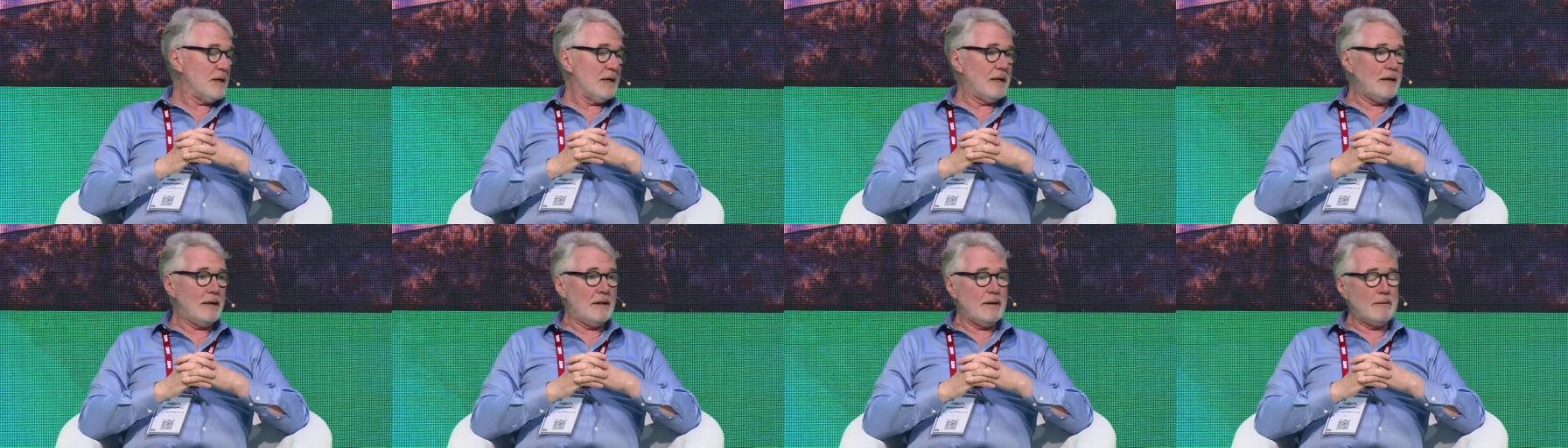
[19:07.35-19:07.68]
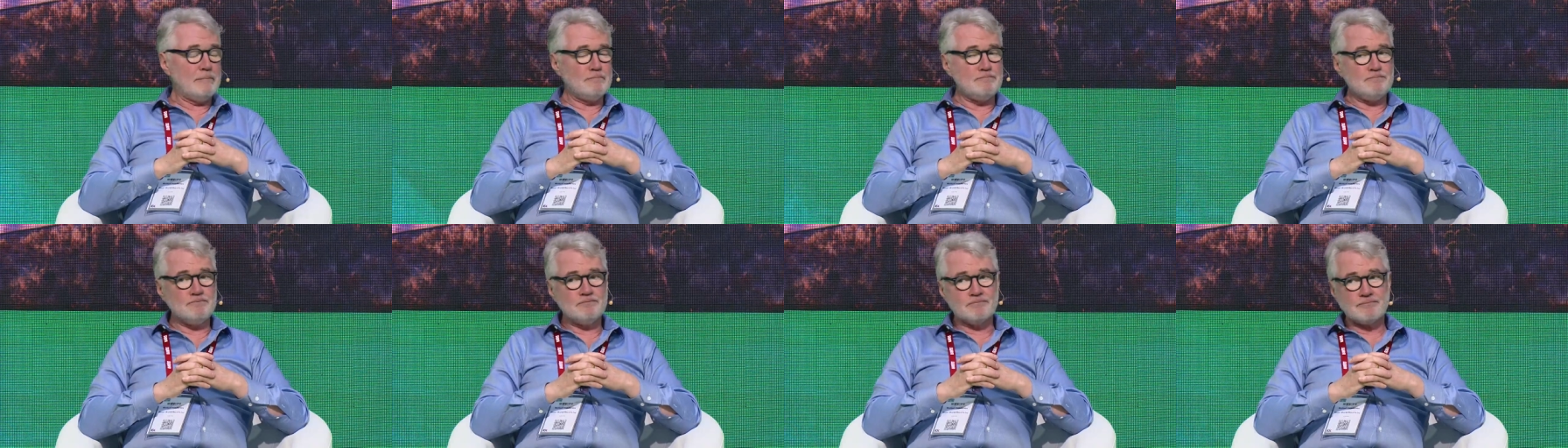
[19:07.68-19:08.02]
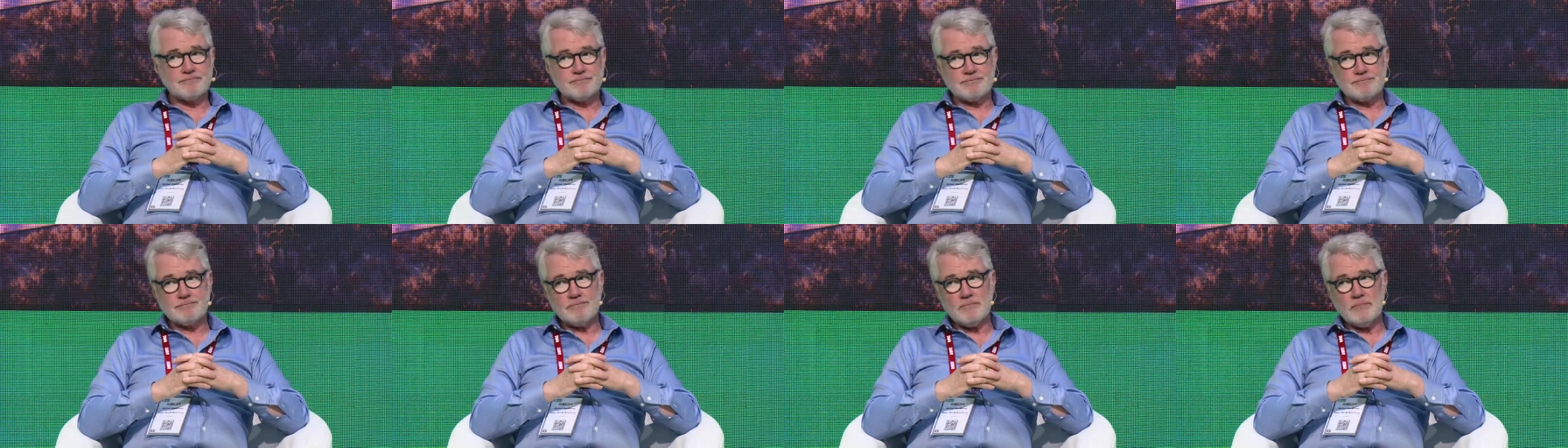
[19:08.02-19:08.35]
Um,
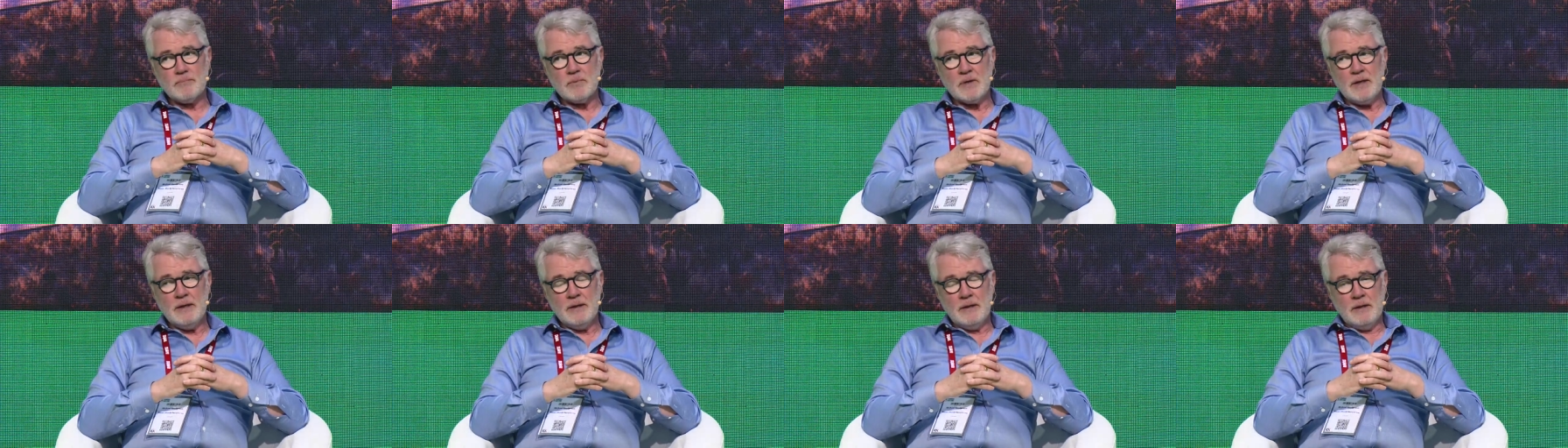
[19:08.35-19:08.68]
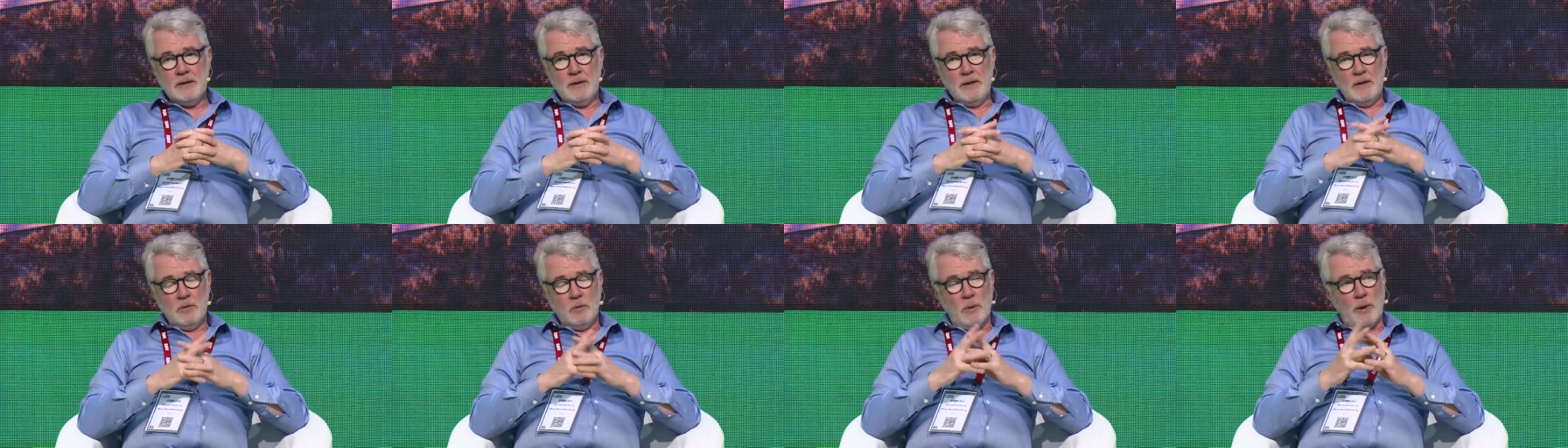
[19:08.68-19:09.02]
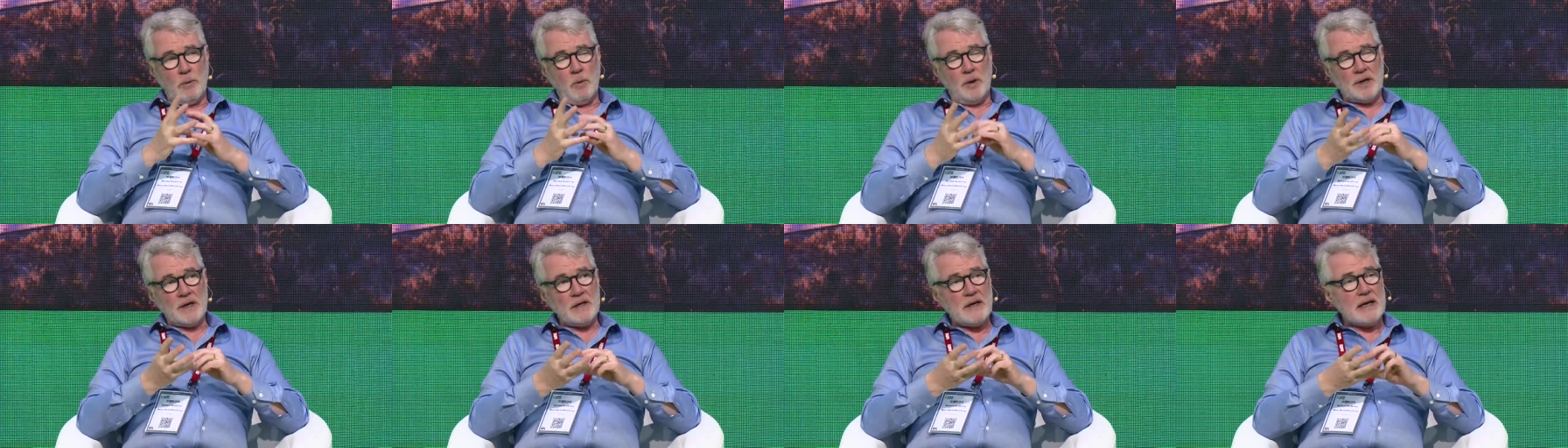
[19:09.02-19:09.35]
we
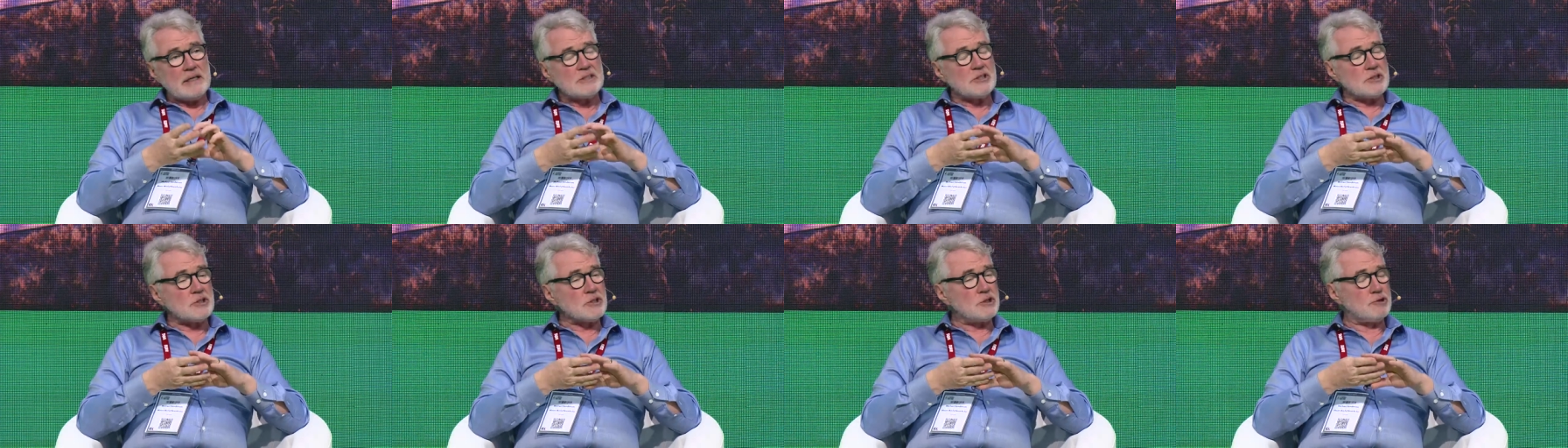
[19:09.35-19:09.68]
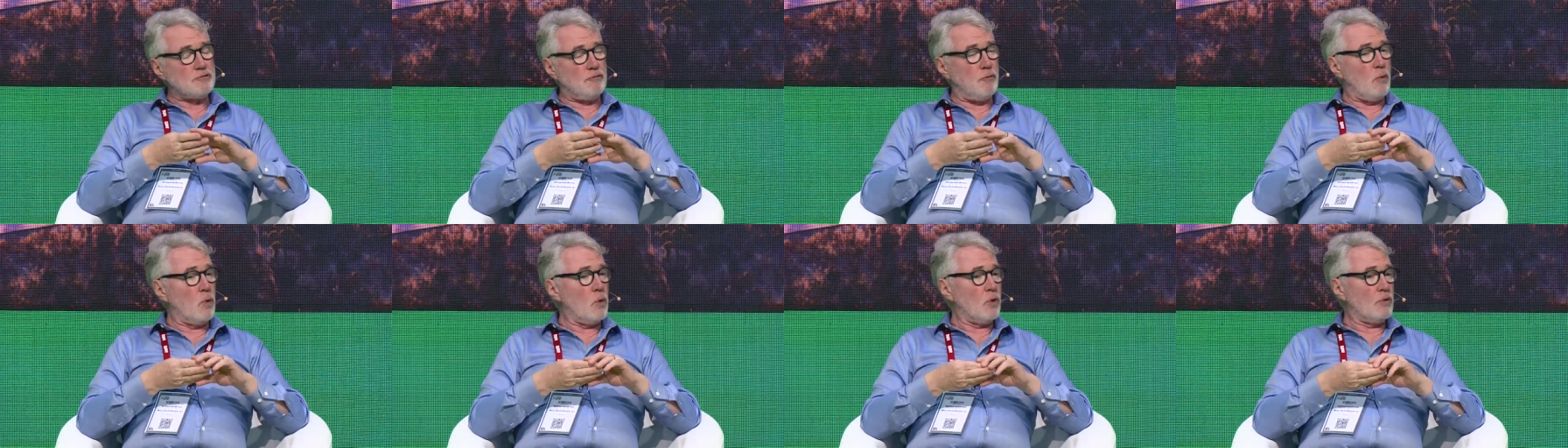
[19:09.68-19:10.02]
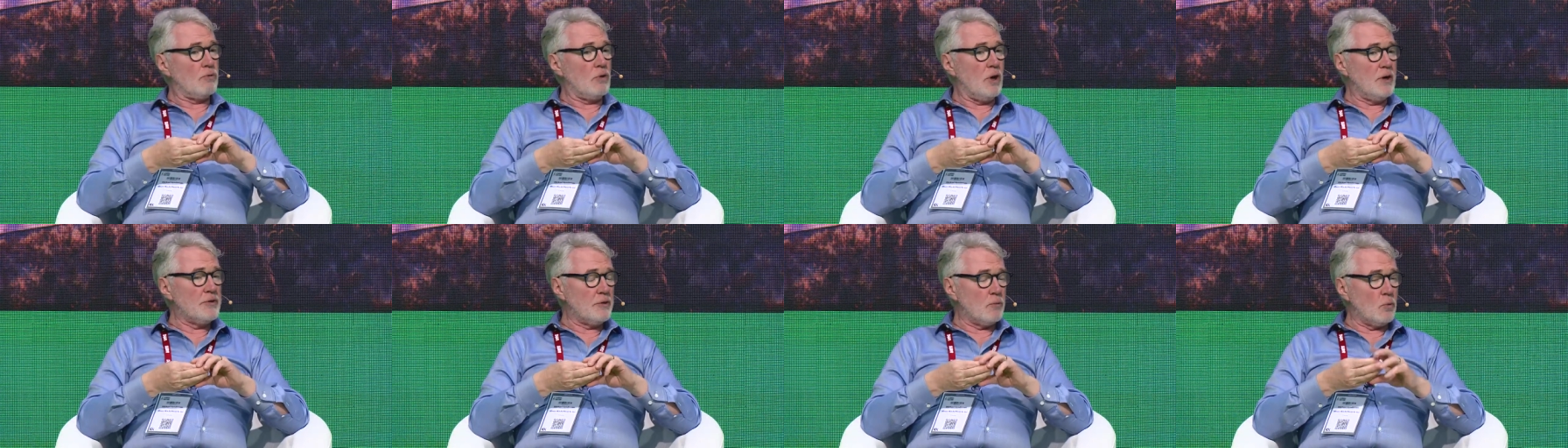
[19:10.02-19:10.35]
want to license four
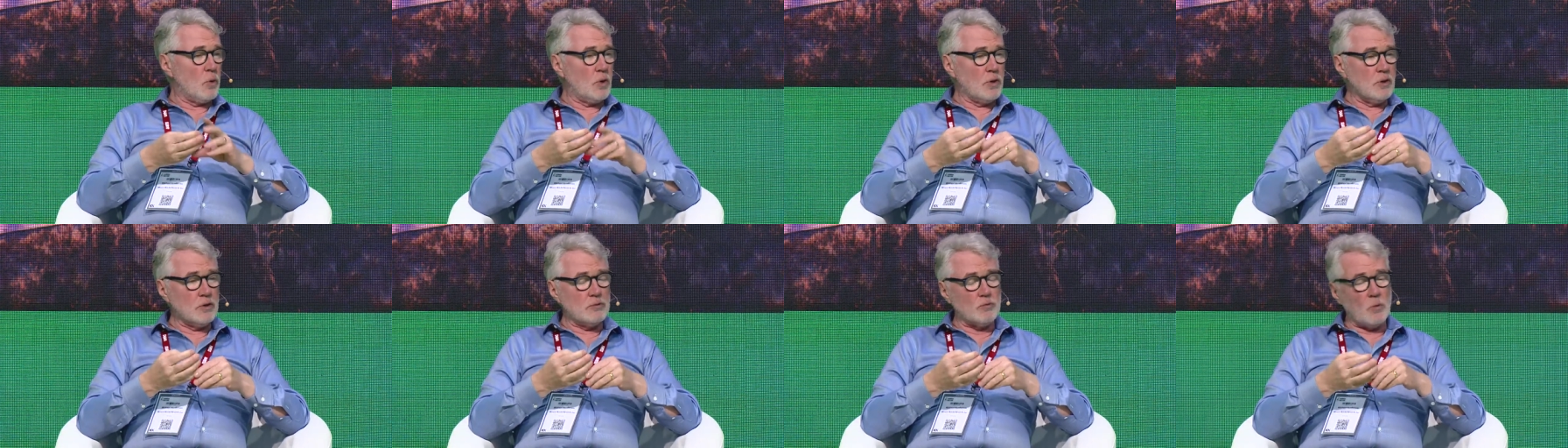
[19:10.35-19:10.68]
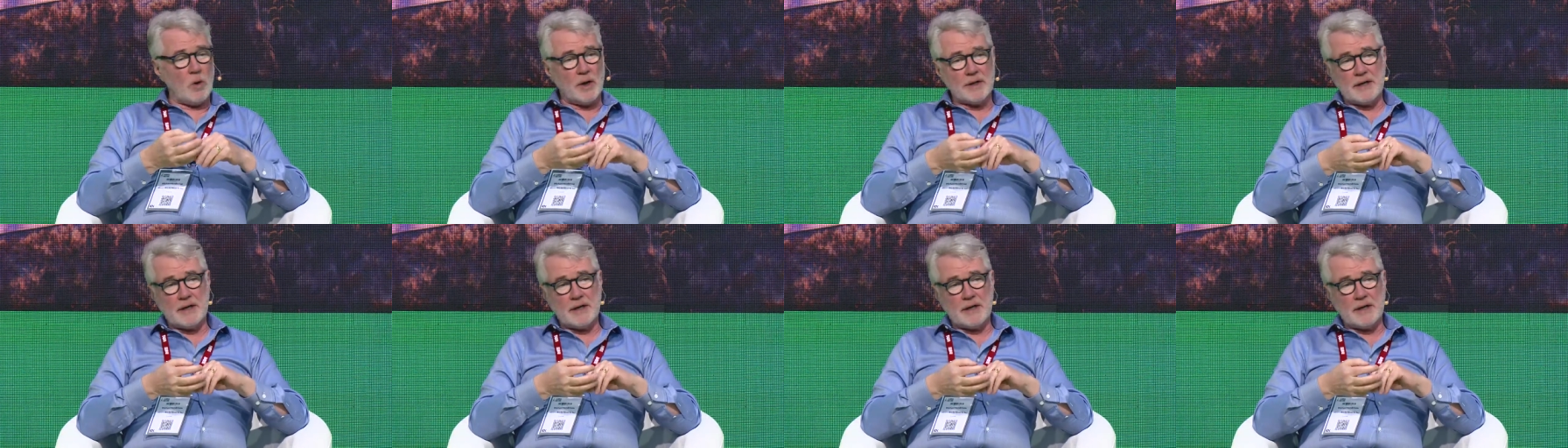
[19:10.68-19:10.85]
around the world: